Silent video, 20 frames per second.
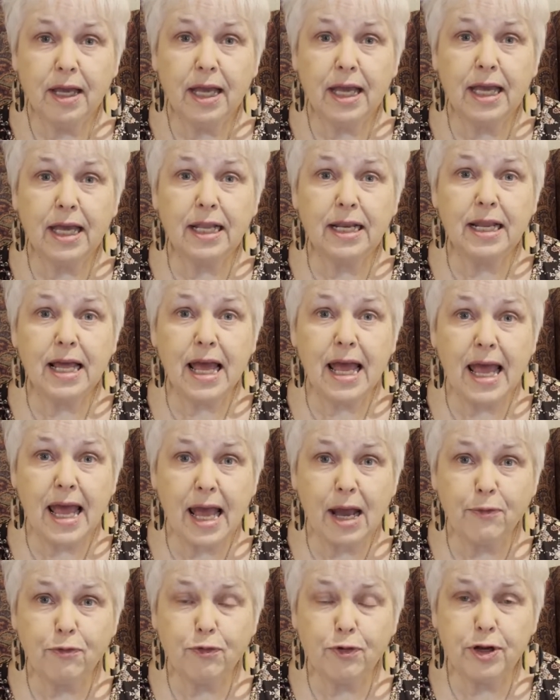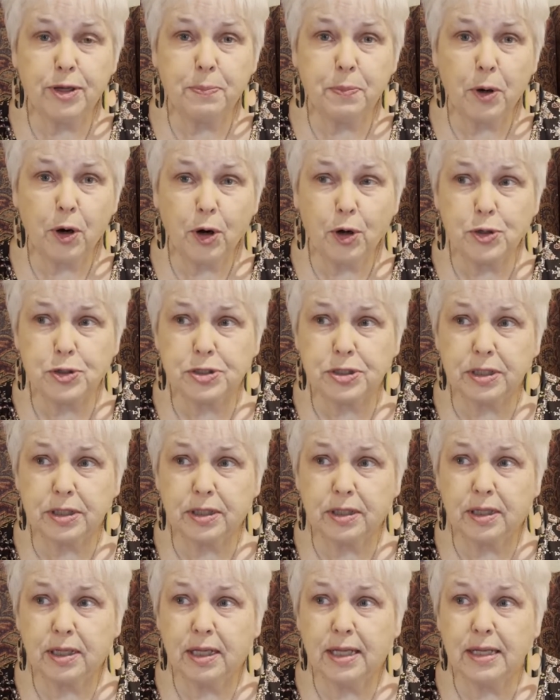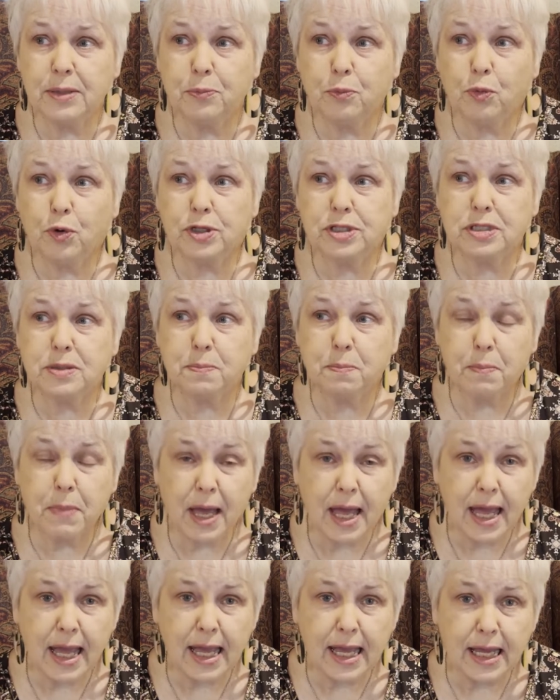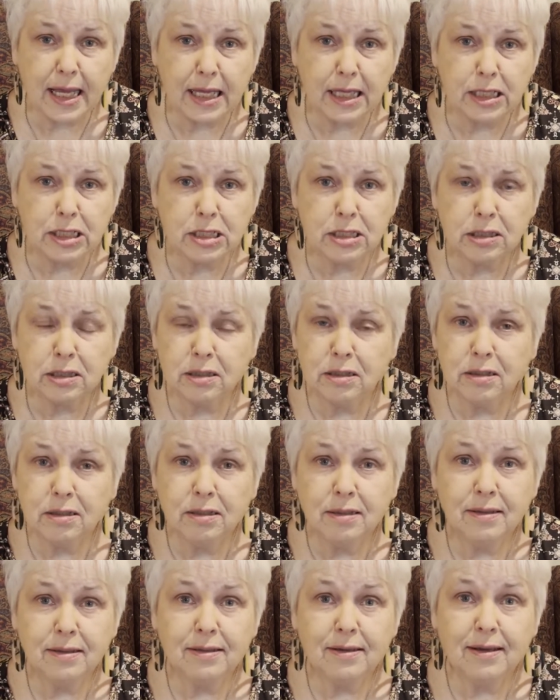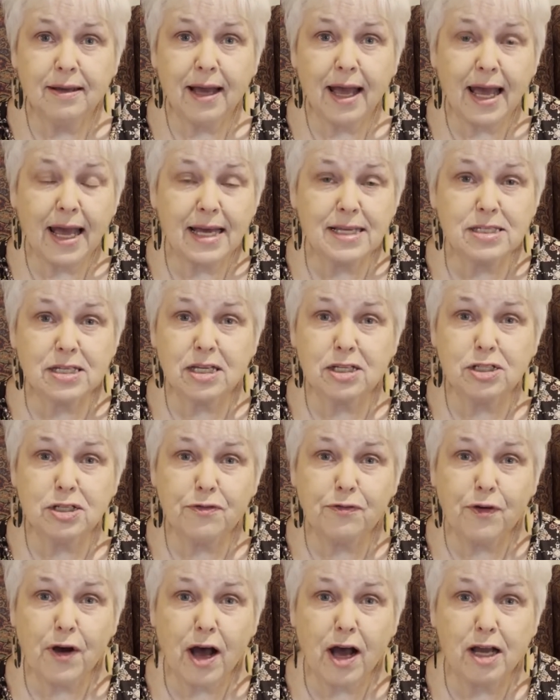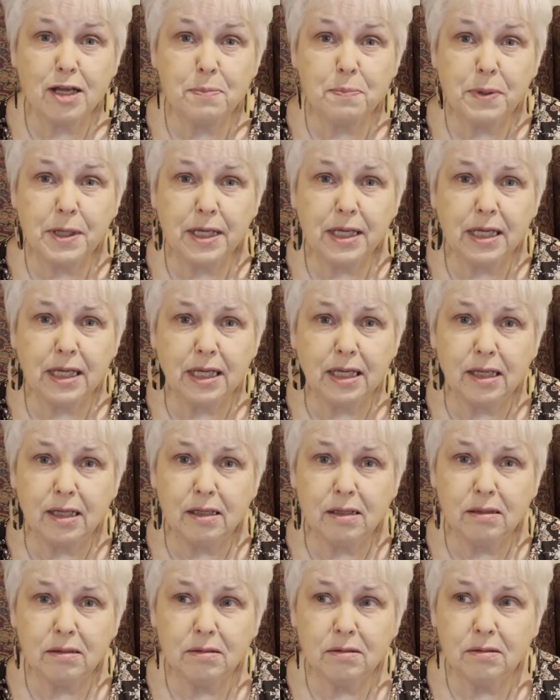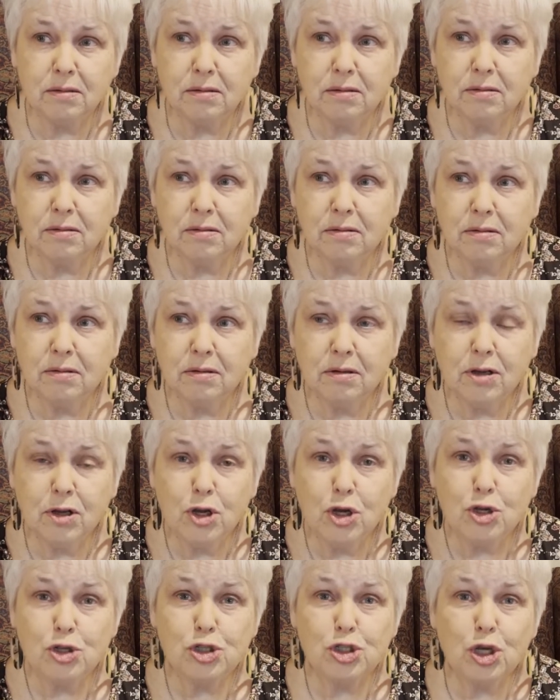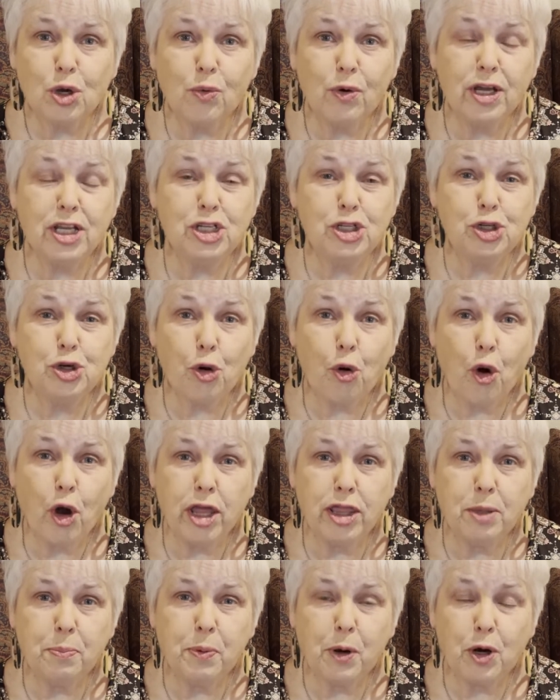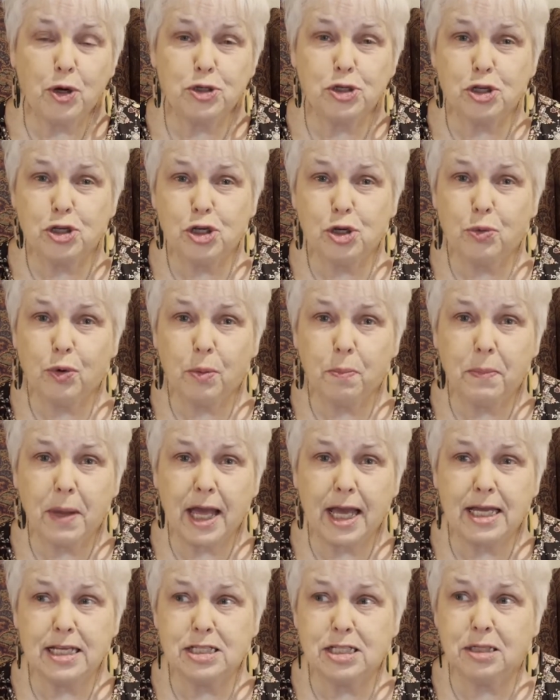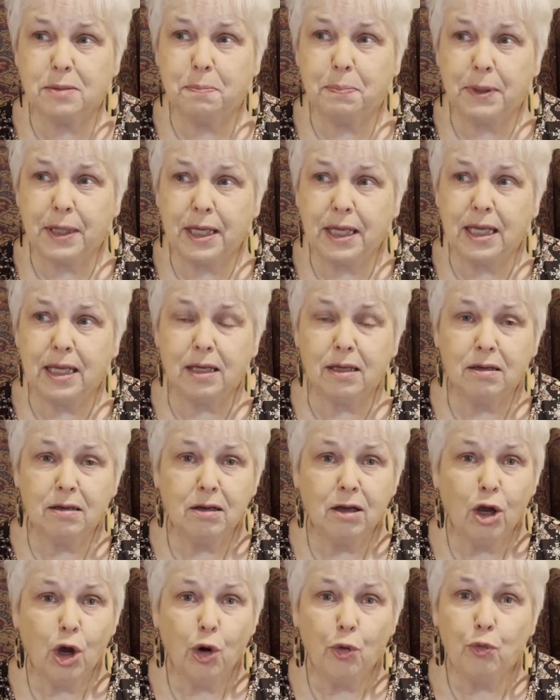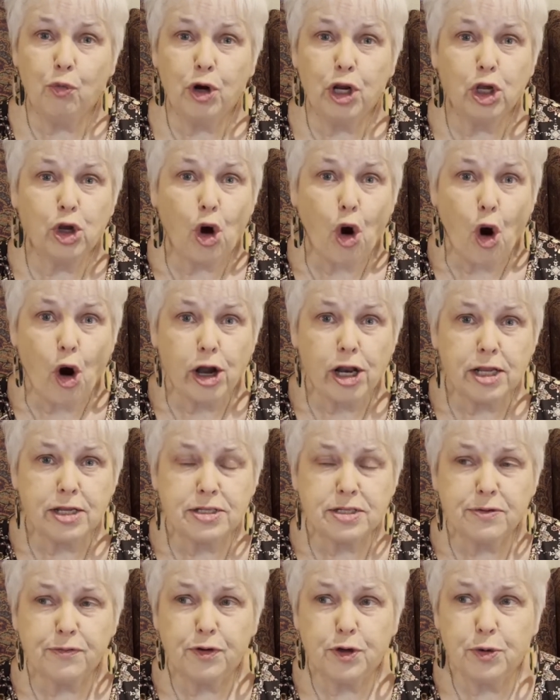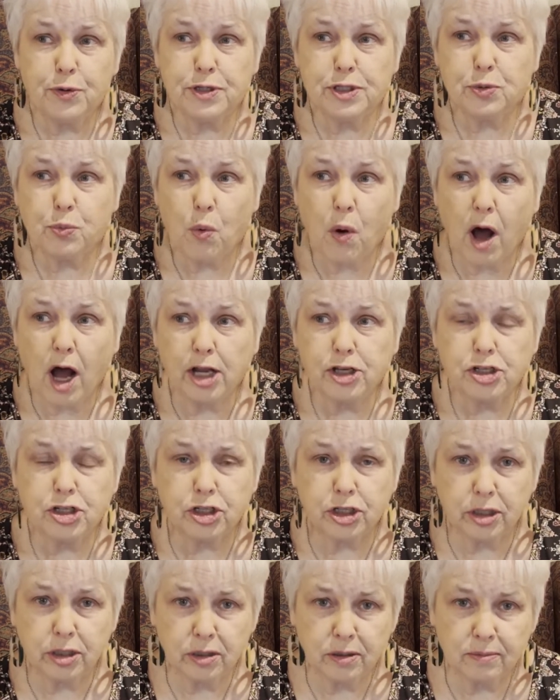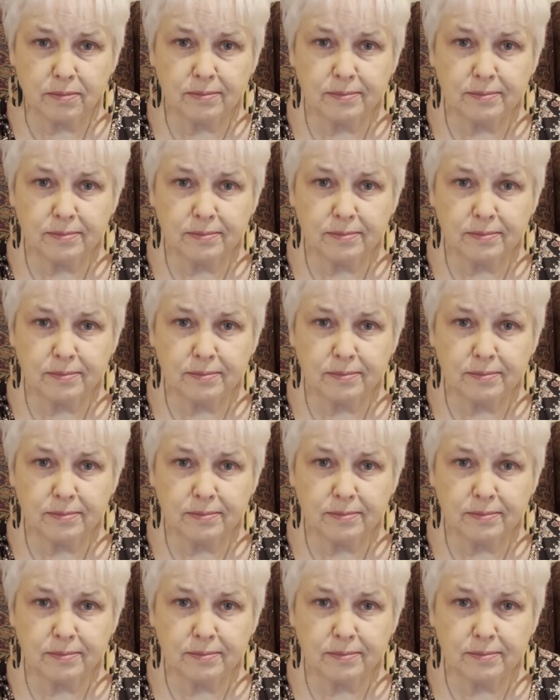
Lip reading: And every person was made as a divine being. So enjoy the person you were made to be, regardless of who is watching.